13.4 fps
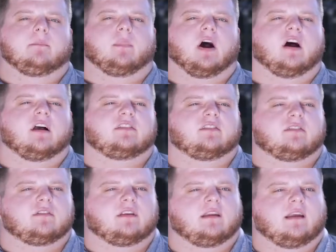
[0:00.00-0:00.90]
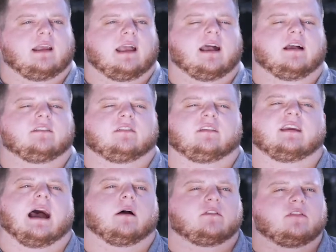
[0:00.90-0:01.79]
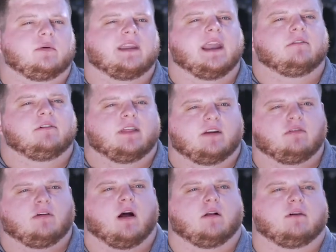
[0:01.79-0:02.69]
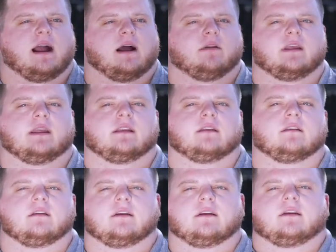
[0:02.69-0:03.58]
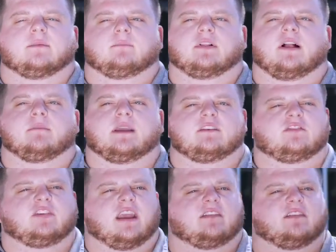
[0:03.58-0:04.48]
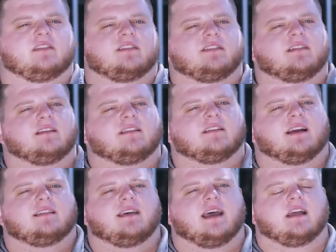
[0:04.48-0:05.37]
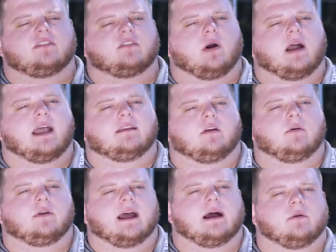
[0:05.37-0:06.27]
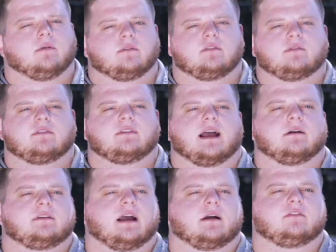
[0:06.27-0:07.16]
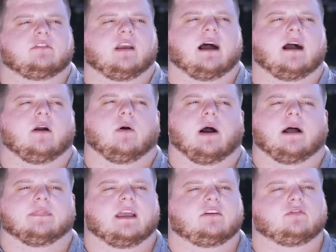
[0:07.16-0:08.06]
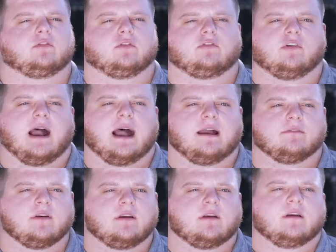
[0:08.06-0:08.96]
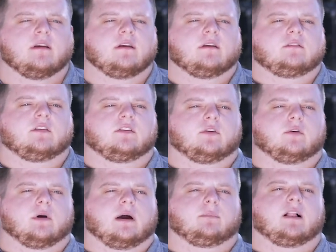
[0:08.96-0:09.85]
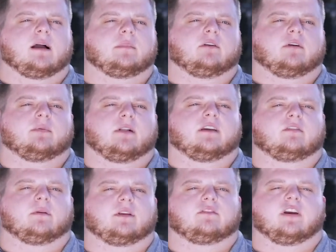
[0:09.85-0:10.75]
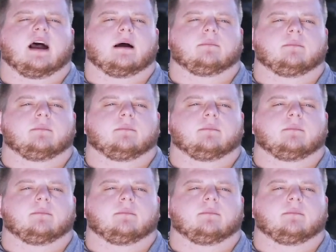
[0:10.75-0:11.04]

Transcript: boss has gout, so he can't really crawl around in plumbing chases and things like that, so I had to go downtown Chicago on Lakeshore Drive to do a plumbing replacement job.